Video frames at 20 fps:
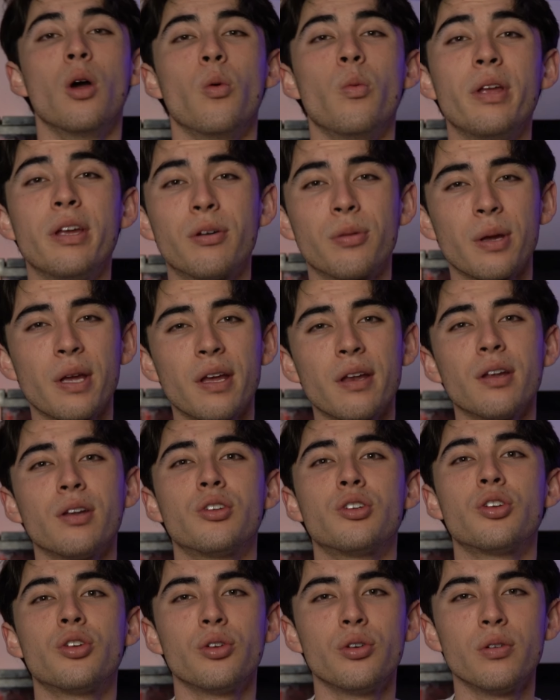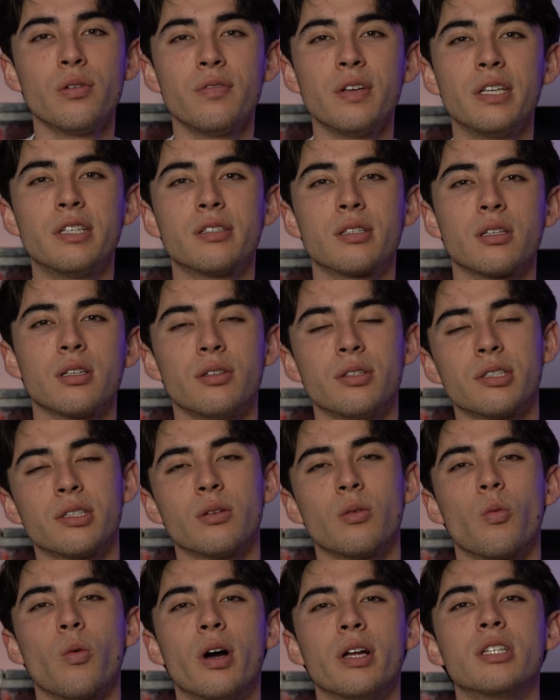We created two of each
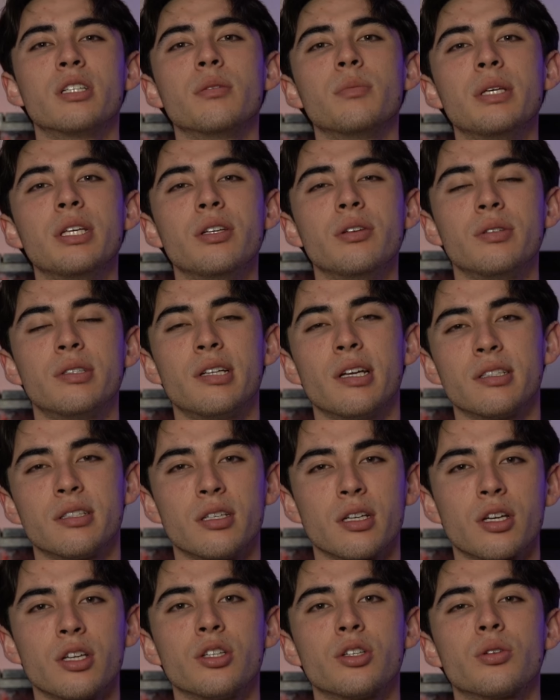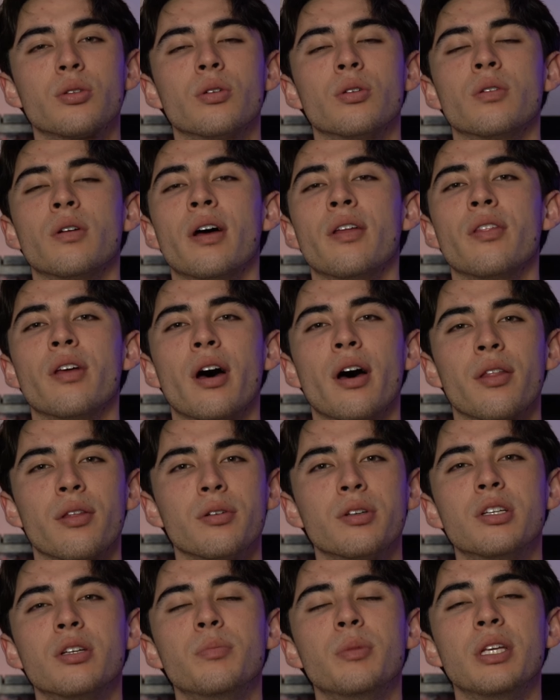solution, one to be used as the control and the
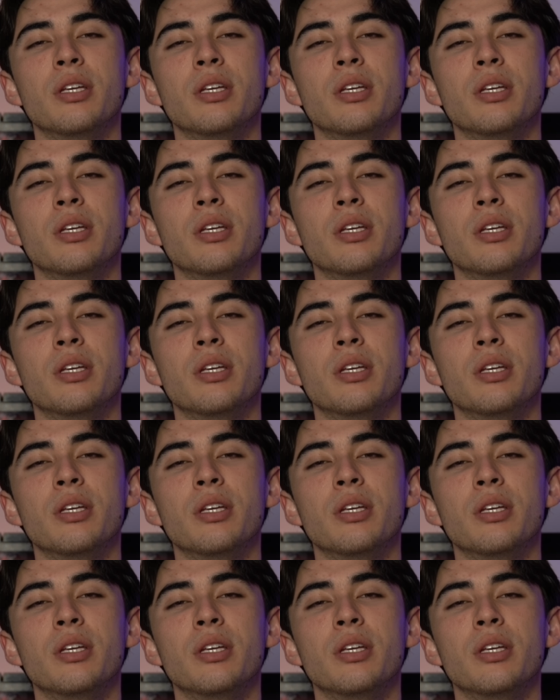other to be